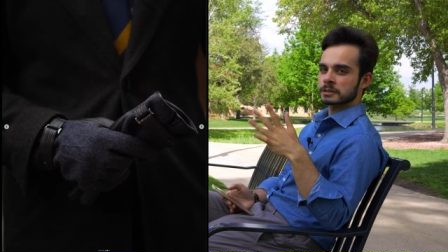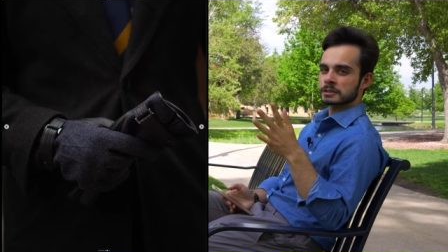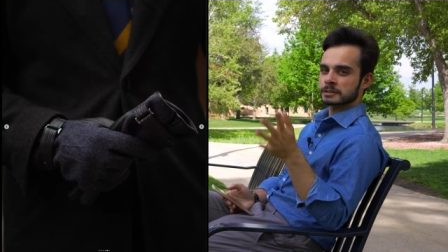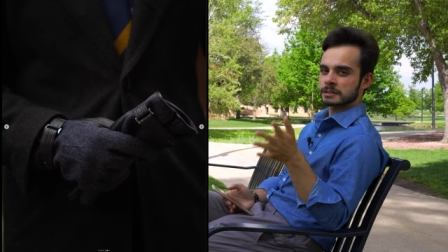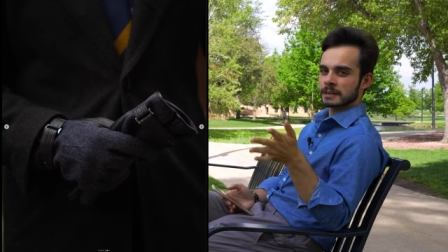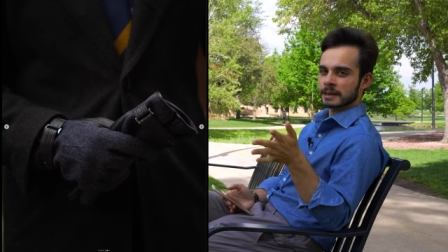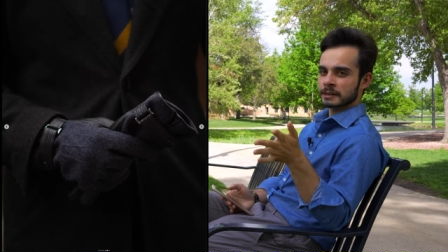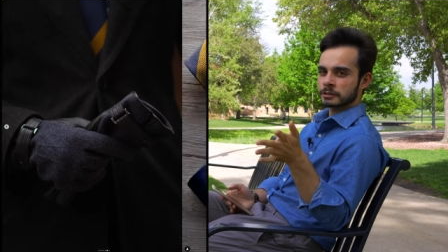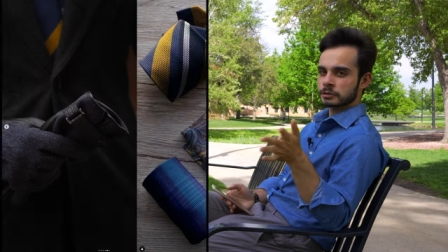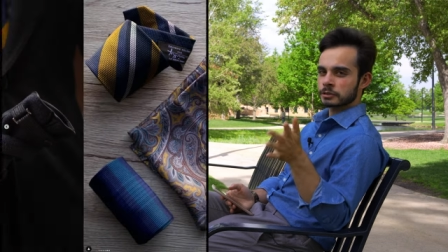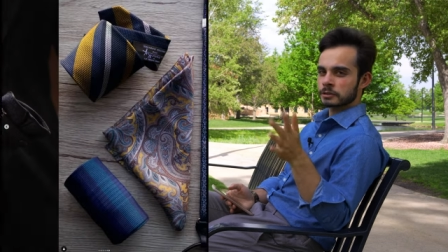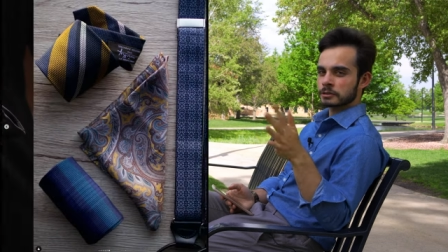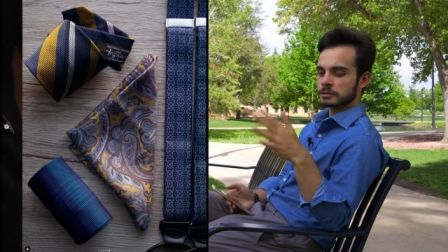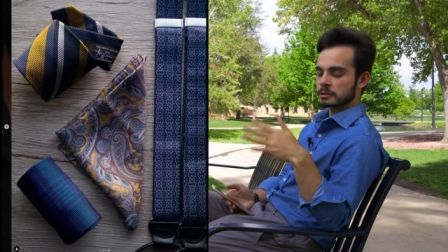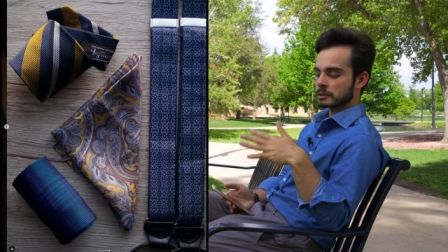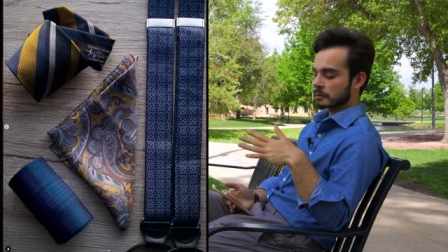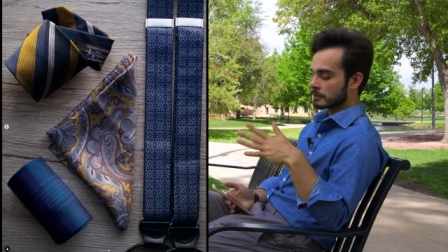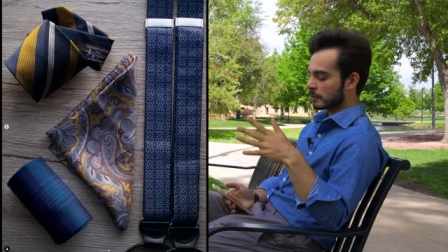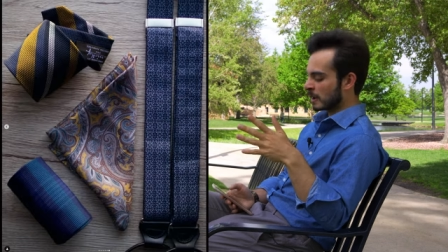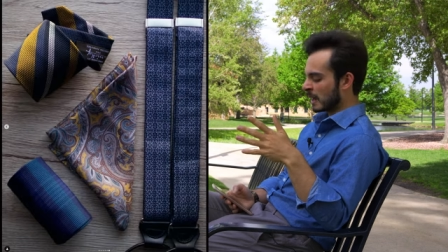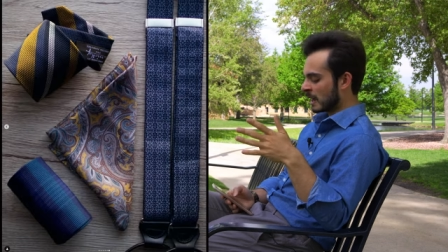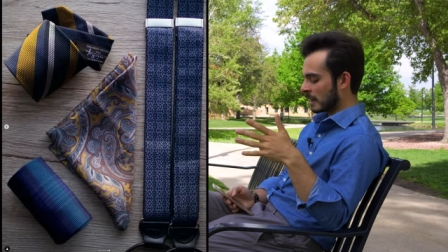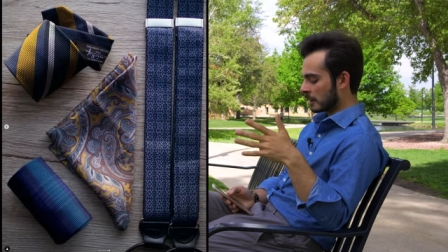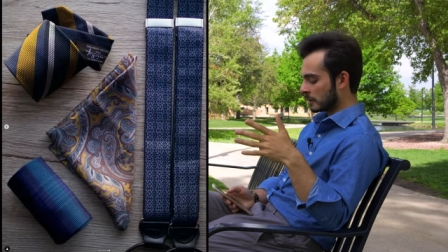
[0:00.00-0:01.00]
and textures and
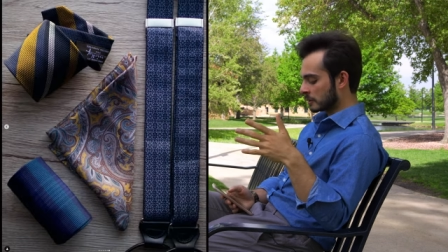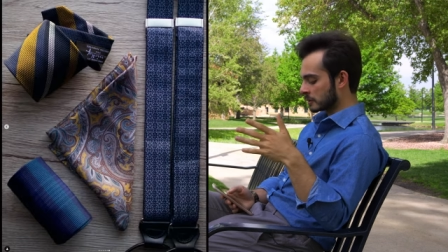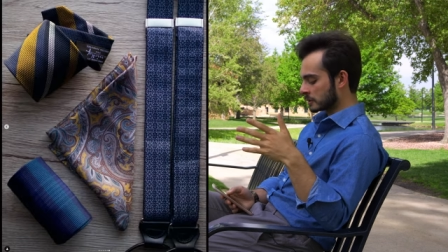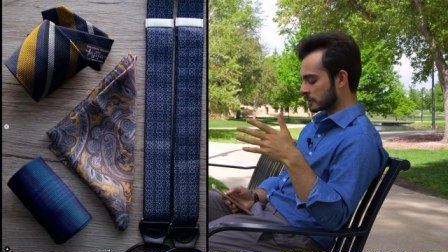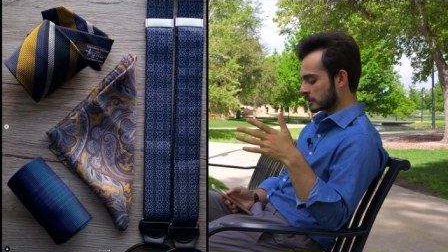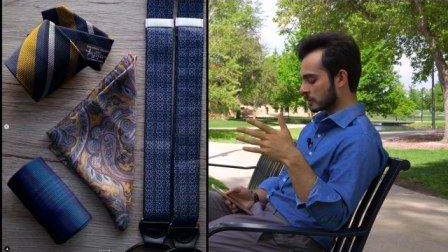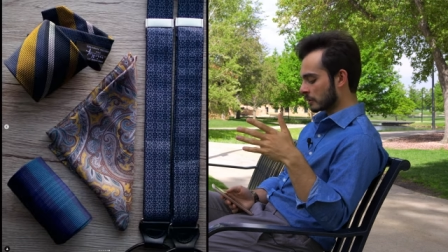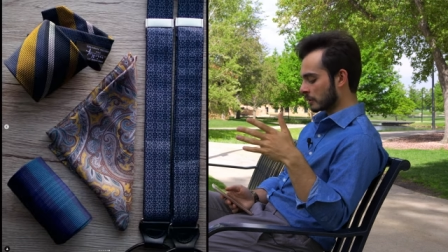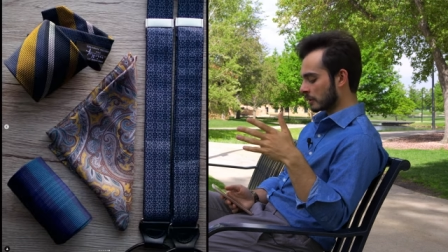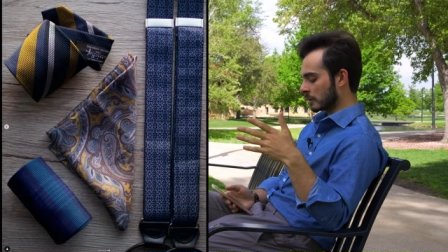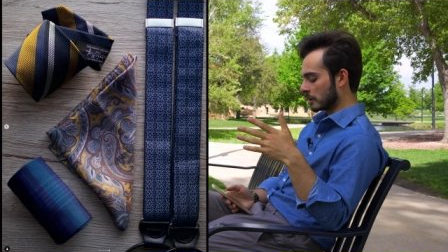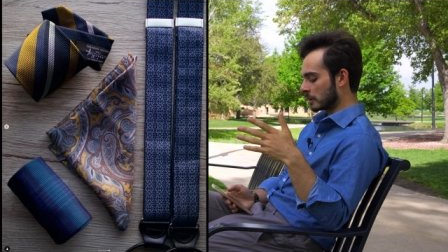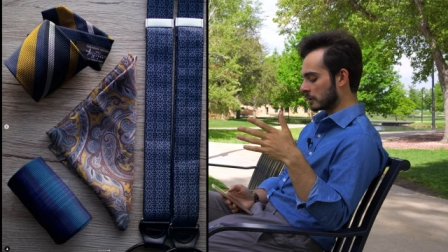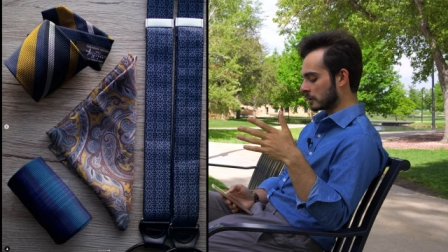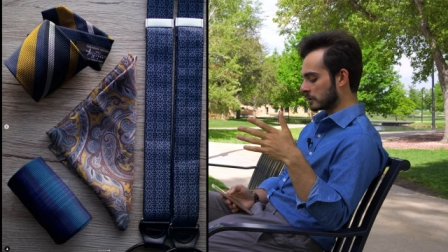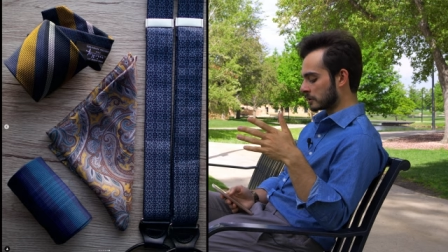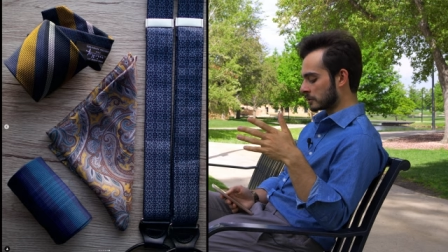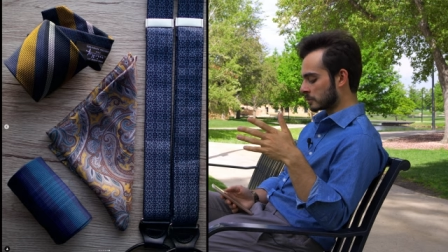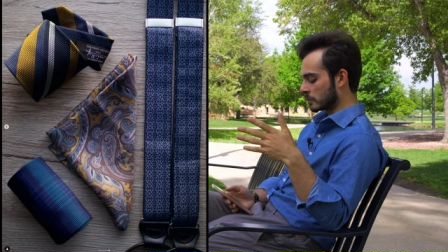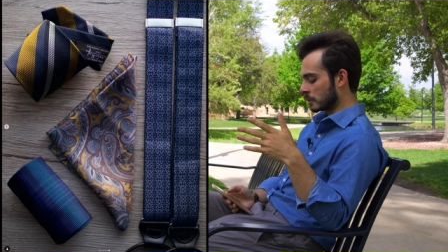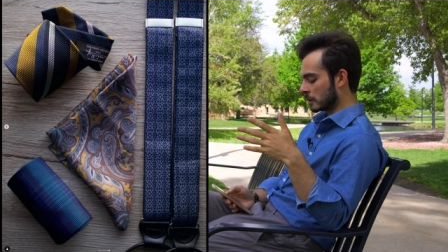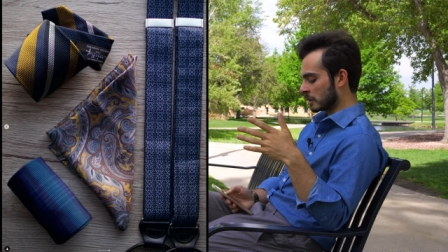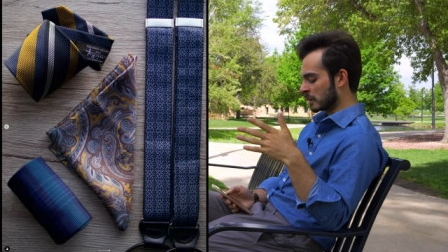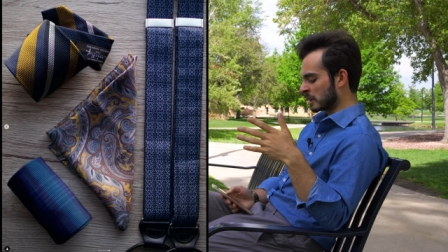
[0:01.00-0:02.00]
patterns going on in
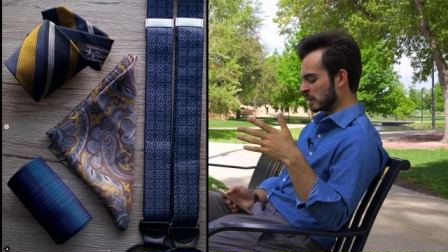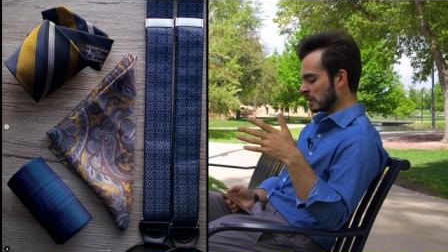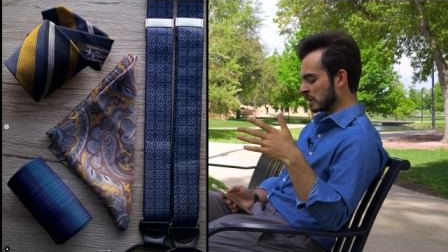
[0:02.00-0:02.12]
his work.